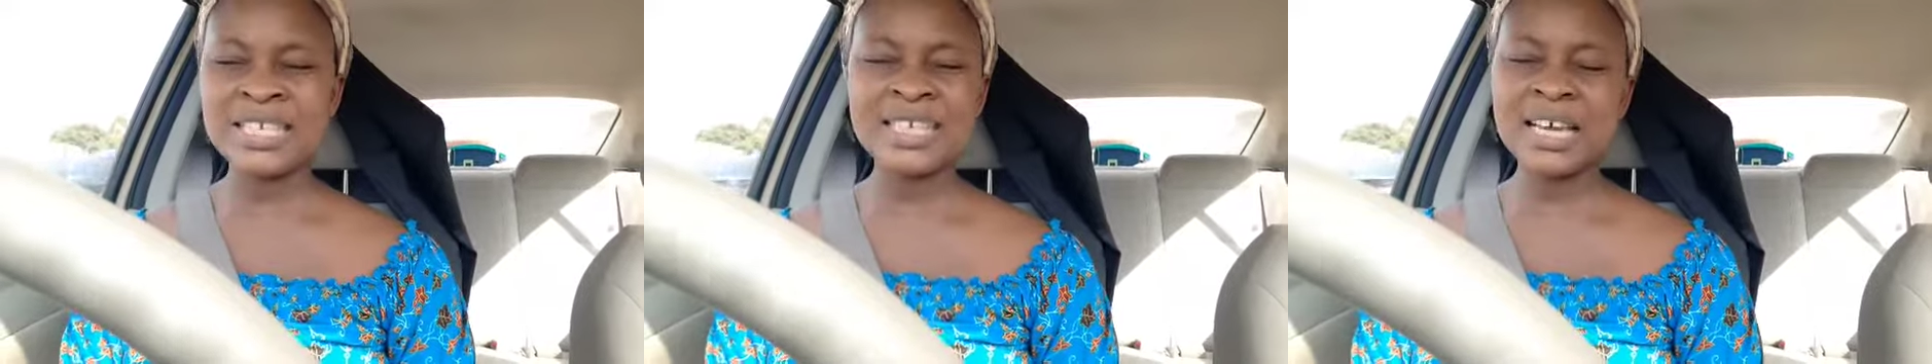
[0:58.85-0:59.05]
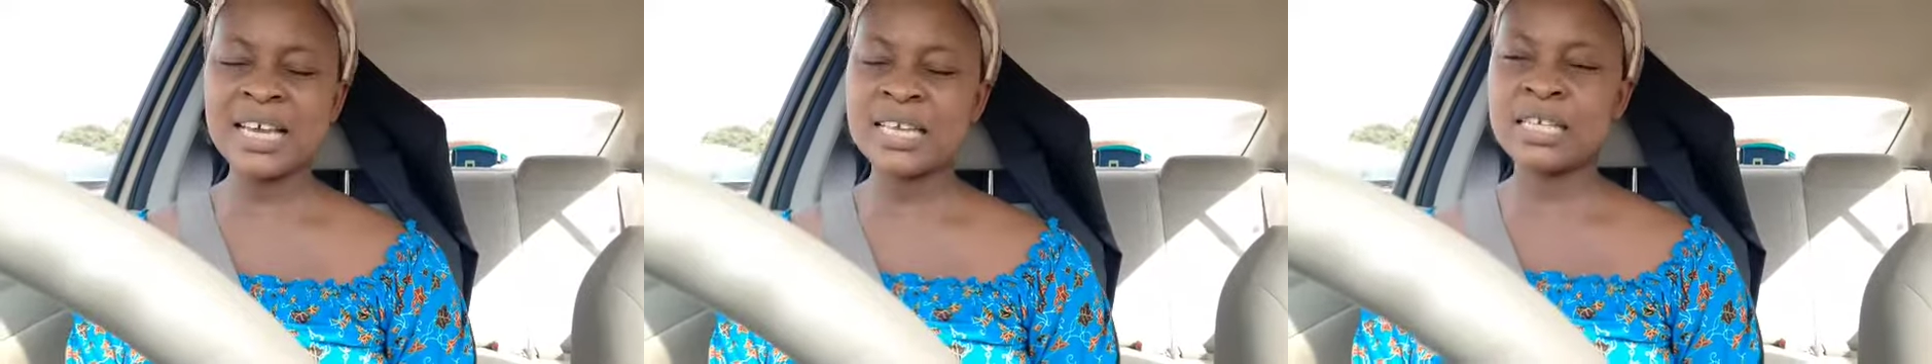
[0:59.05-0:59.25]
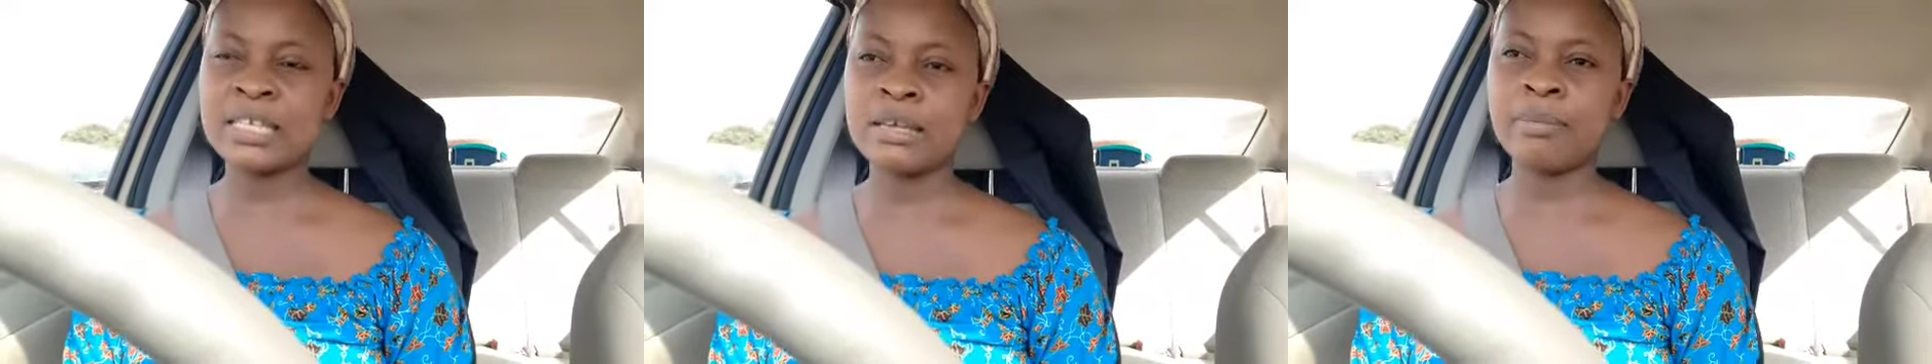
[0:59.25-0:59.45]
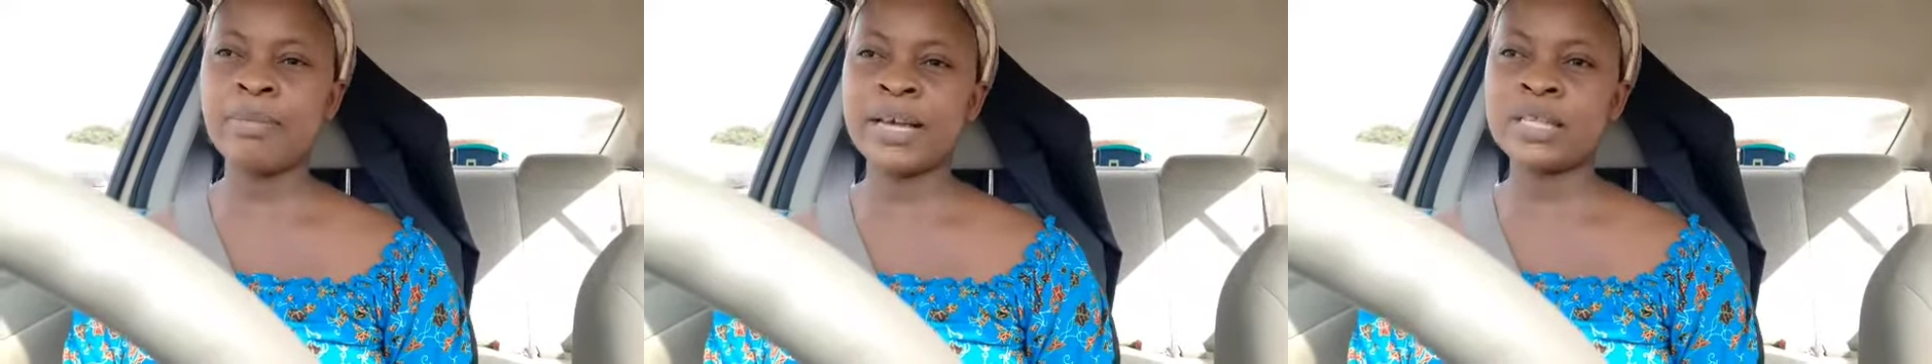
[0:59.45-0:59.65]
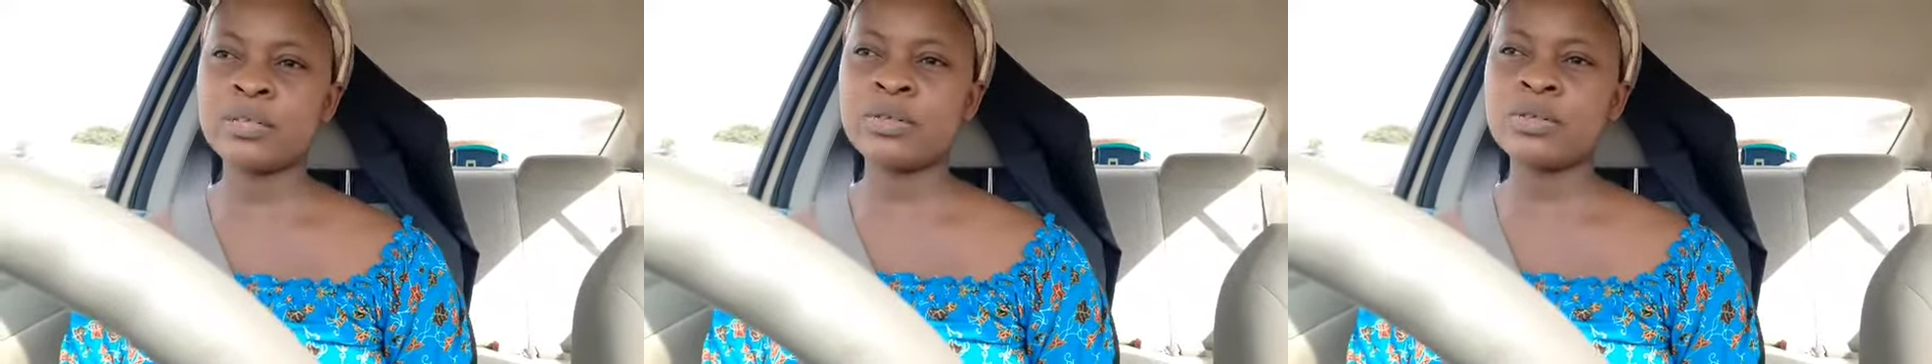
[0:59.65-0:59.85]
neither is the
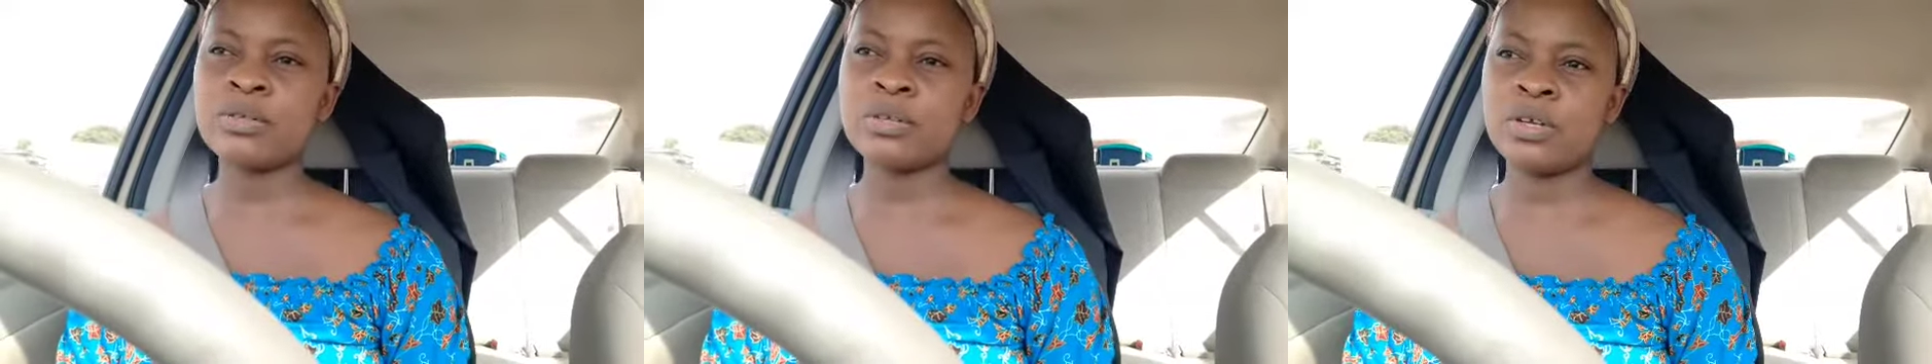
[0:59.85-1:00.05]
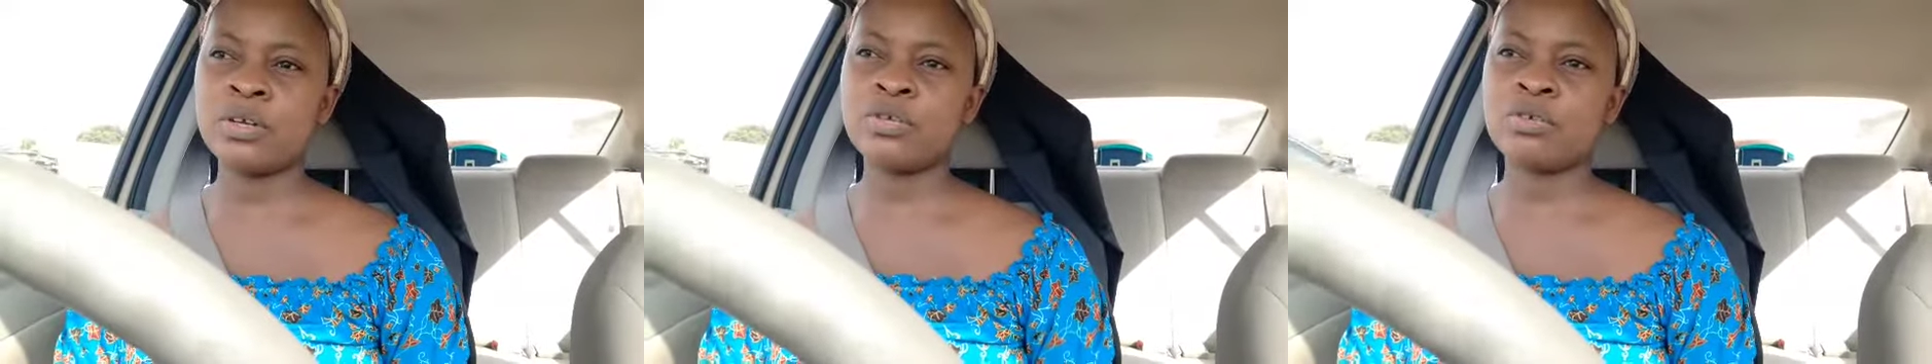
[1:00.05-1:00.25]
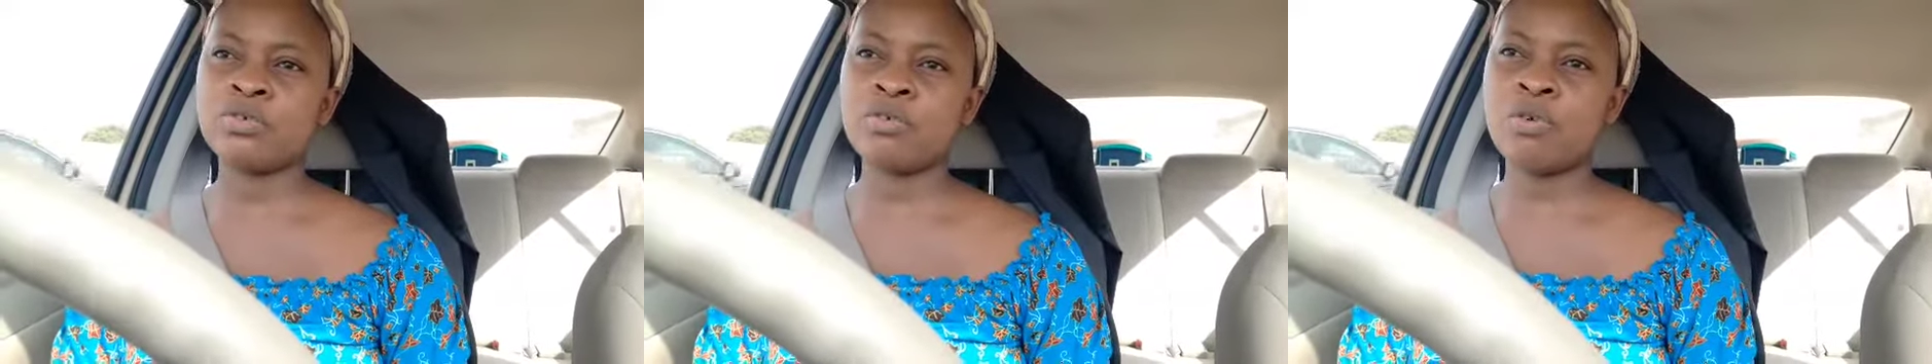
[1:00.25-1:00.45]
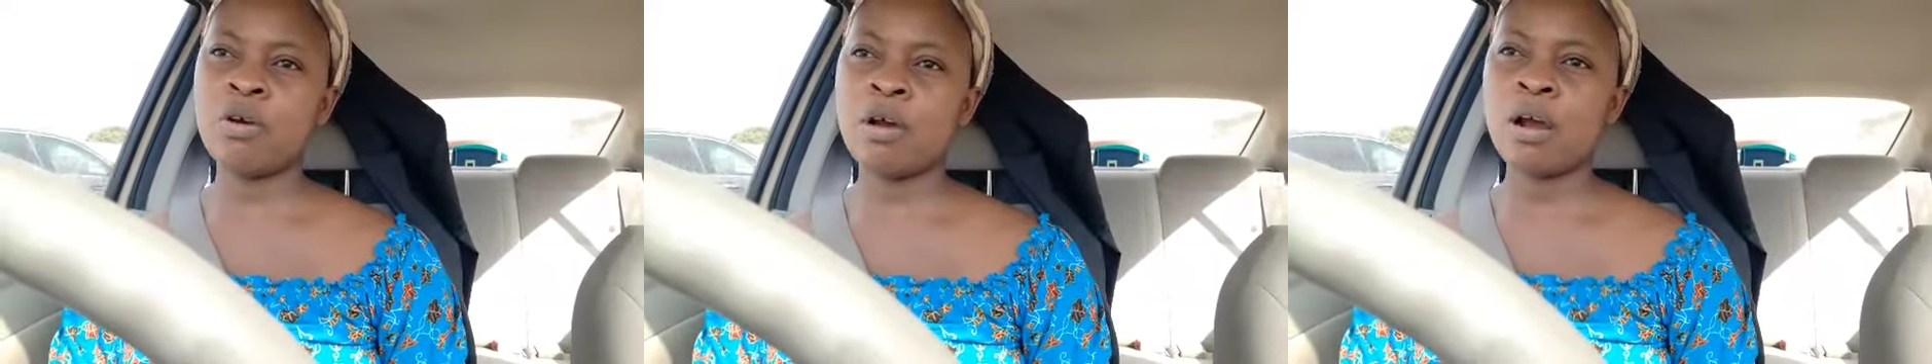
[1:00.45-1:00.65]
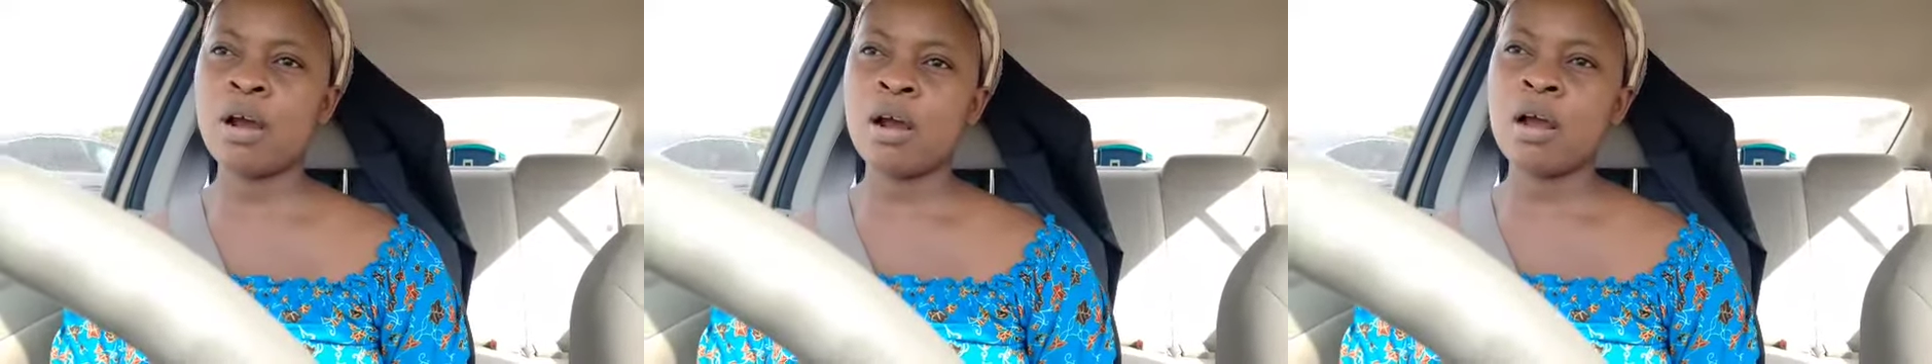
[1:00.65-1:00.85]
battle to the strong.